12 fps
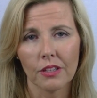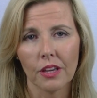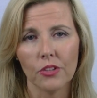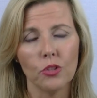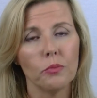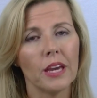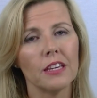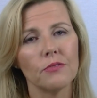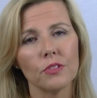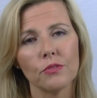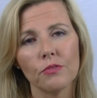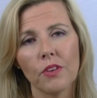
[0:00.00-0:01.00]
And you may
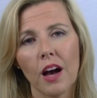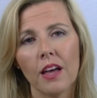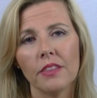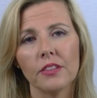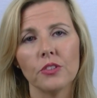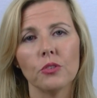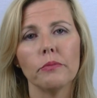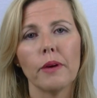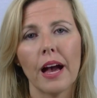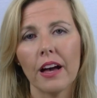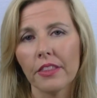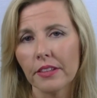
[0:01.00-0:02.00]
even find that your
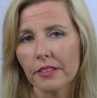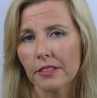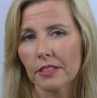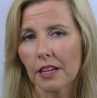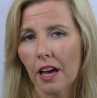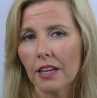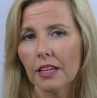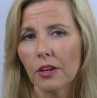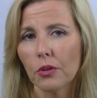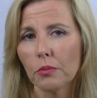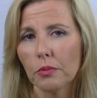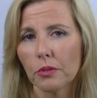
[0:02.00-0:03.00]
mouth is slightly
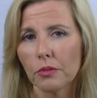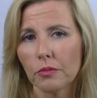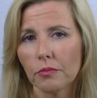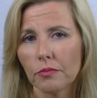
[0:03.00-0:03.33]
open.